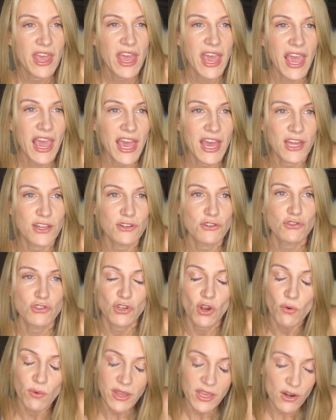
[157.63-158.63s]
and
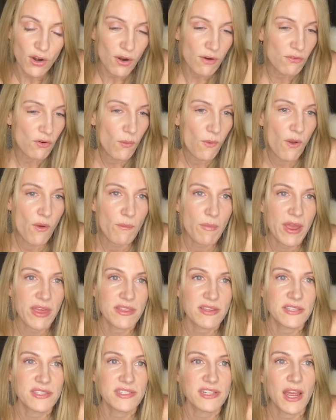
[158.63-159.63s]
don't get overwhelmed by
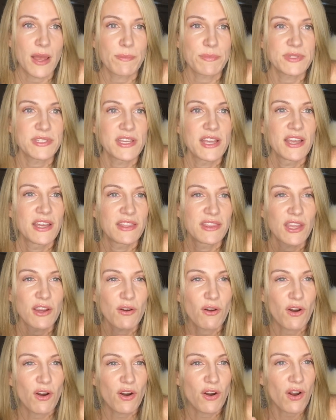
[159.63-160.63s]
the steps.
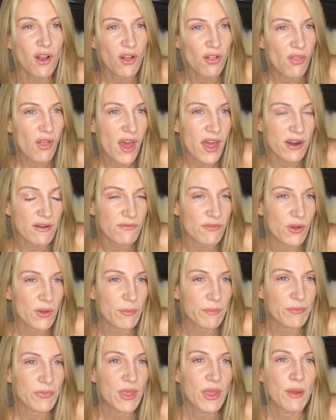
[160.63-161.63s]
There are a lot of
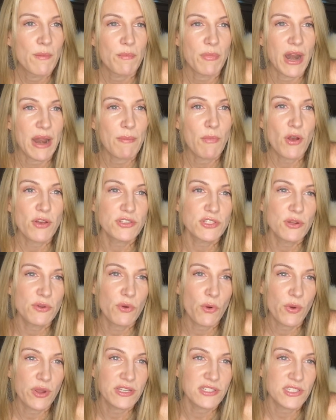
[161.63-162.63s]
them, but I'm also
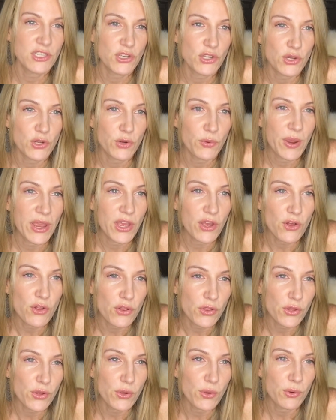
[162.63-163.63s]
going to
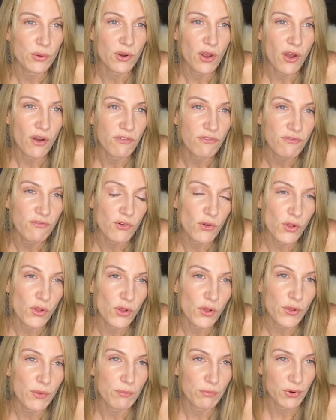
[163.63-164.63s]
include a
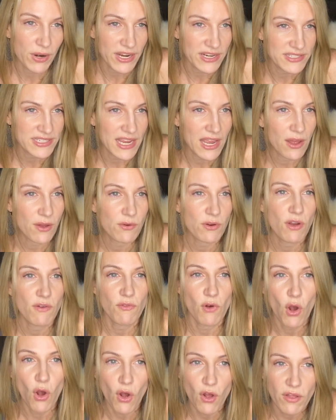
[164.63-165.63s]
full breakdown of
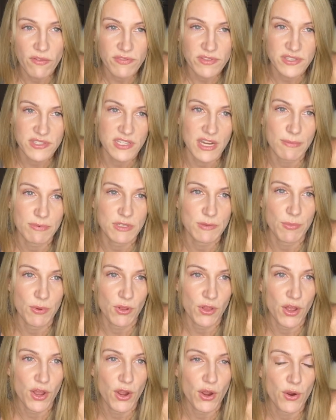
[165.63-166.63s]
all of the steps
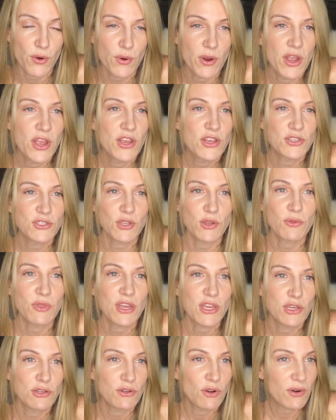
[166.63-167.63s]
below so
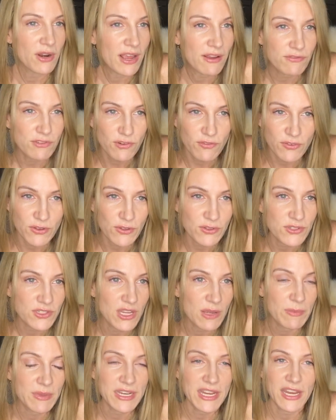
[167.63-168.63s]
that you don't have to feel
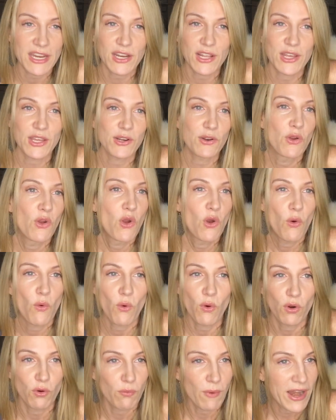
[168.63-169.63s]
intimidated
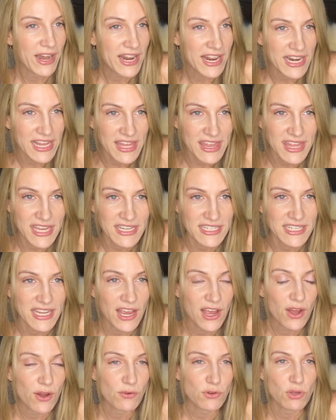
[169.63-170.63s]
or write anything
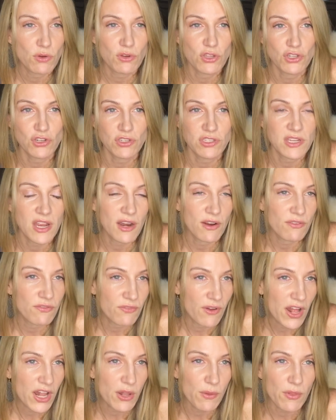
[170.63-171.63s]
down. You can just kind of
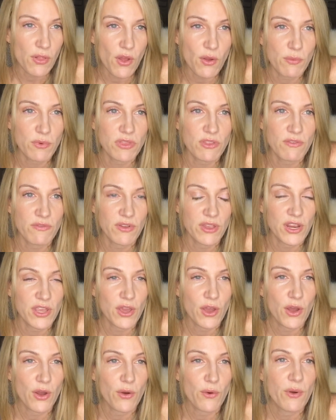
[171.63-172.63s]
follow along with the
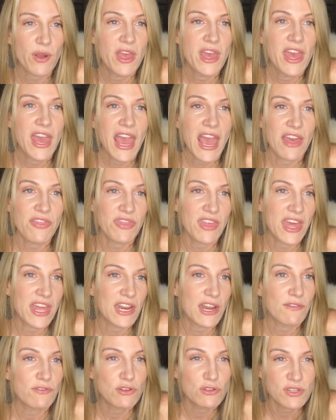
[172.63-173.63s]
video. And then
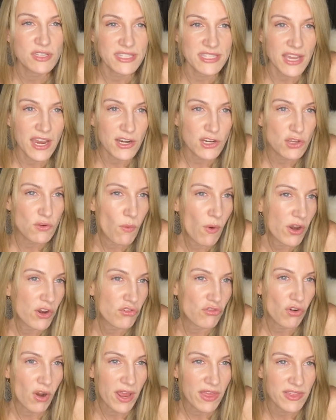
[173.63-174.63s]
if you decide you want
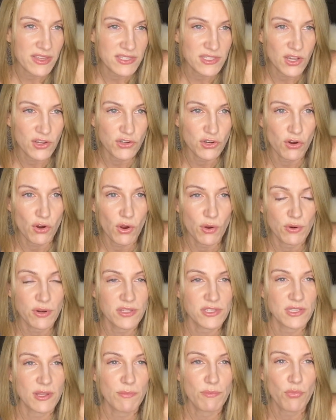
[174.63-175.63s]
to try this on your own
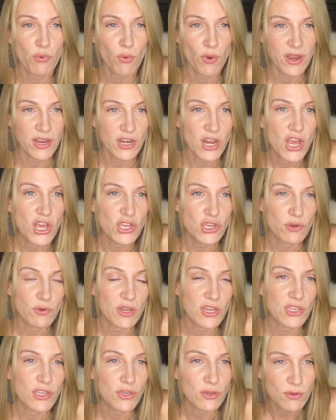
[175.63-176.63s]
at some point, you
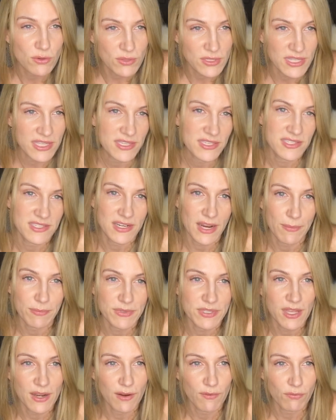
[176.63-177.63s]
can use the
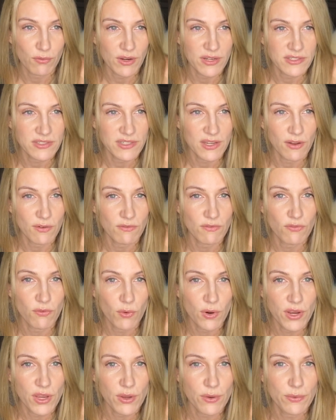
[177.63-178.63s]
steps that I've written down
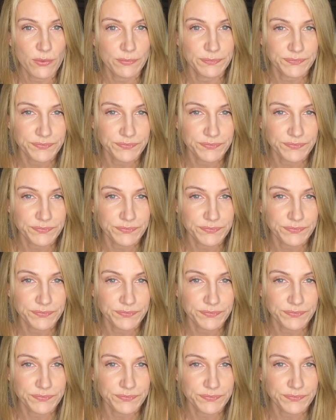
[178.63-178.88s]
for you.